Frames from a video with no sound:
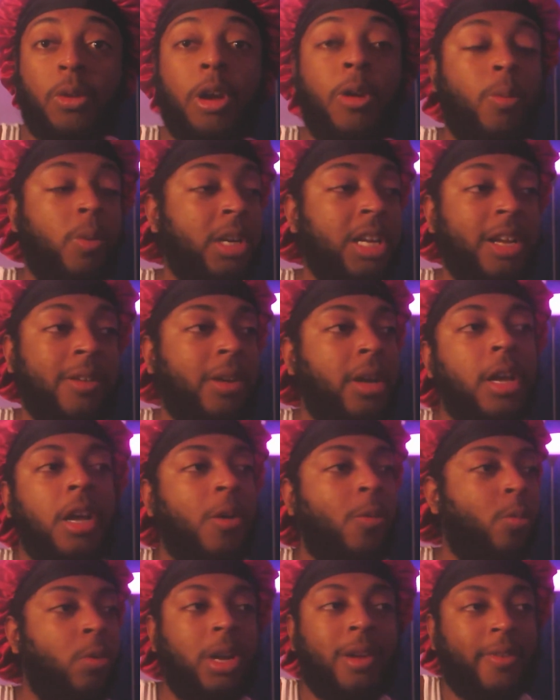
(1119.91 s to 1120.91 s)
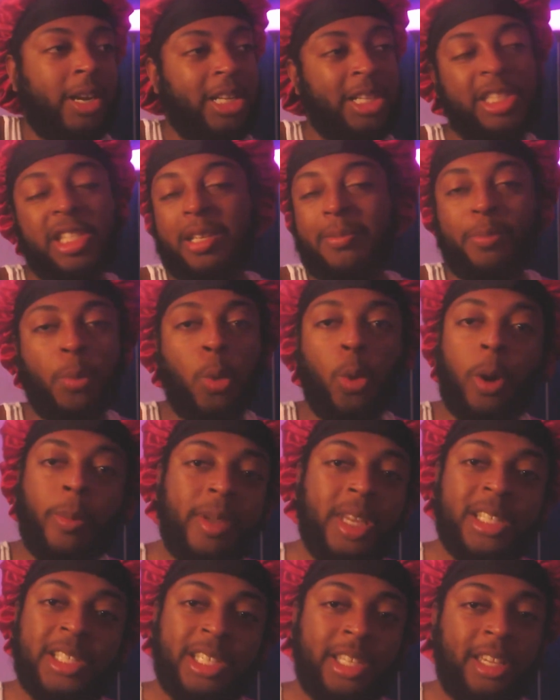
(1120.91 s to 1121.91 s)
We're never gonna see
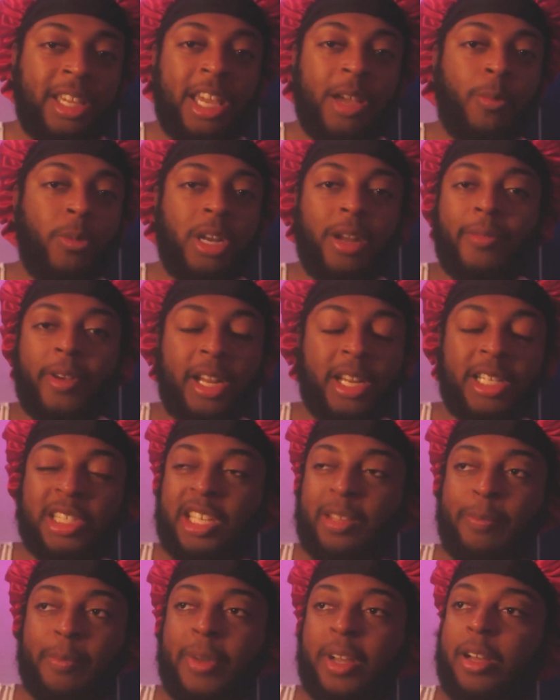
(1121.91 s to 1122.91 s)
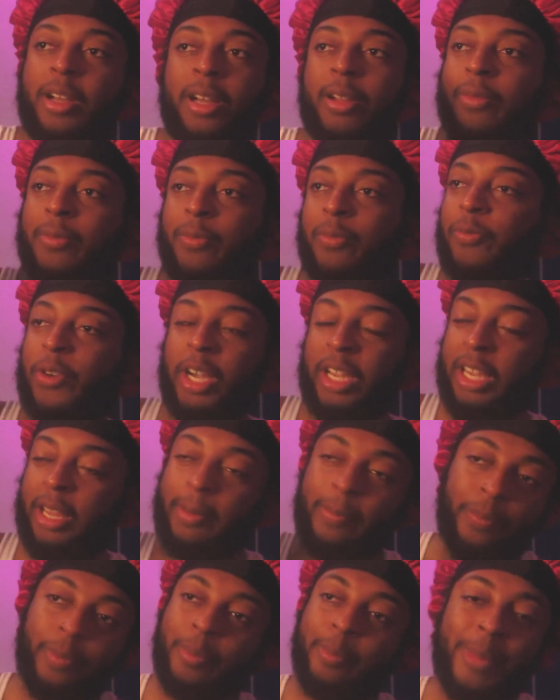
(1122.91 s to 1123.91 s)
Morbius again. We're never gonna see
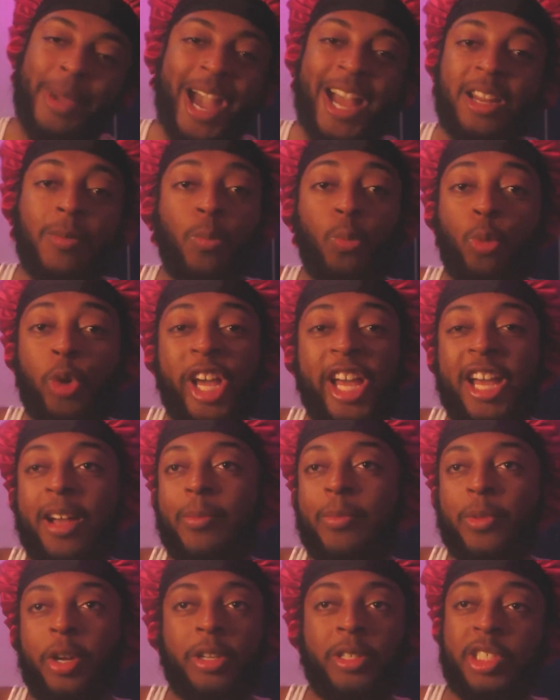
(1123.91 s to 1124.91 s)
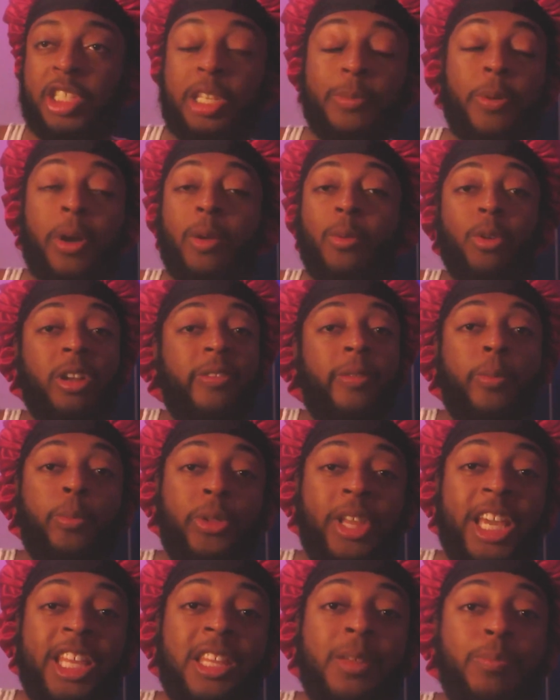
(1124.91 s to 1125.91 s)
fucking Madam Web. She probably won't even
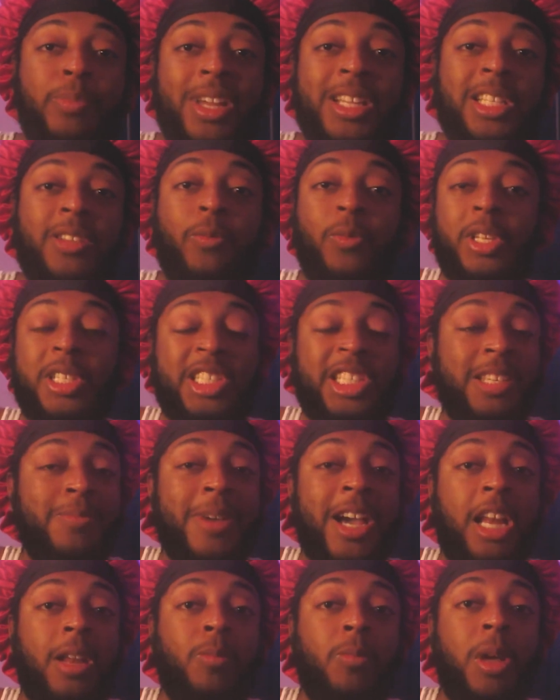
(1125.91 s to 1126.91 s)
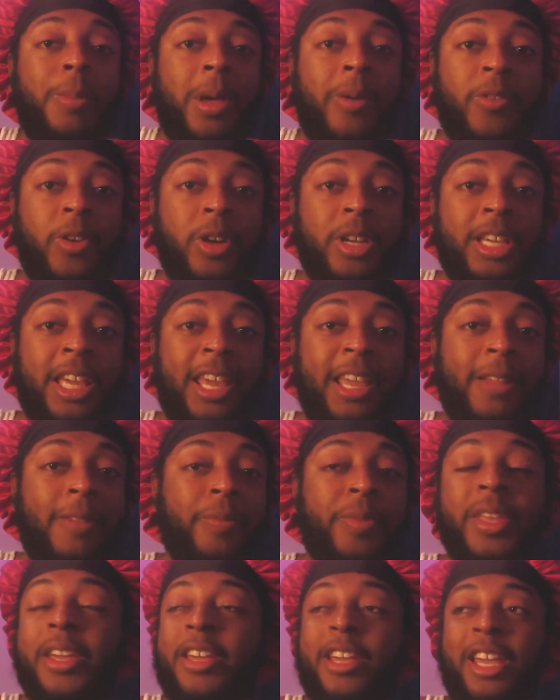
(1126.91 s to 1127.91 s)
play the bitch if we see Madam Web ever
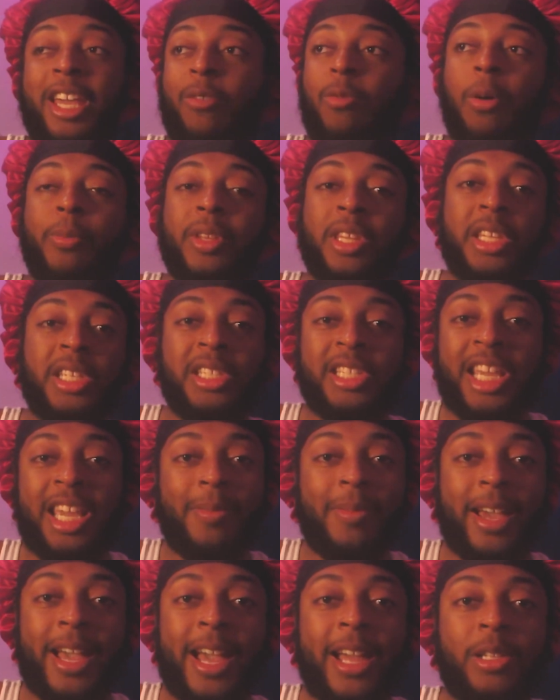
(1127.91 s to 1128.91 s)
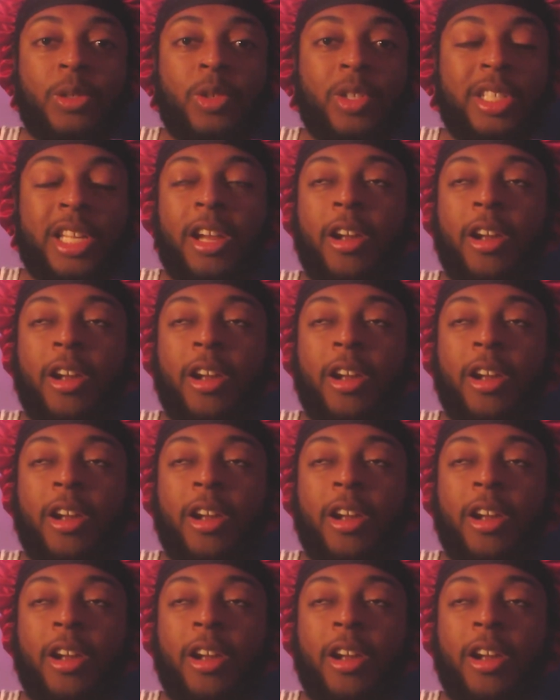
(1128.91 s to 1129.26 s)
again. It won't be the same actress.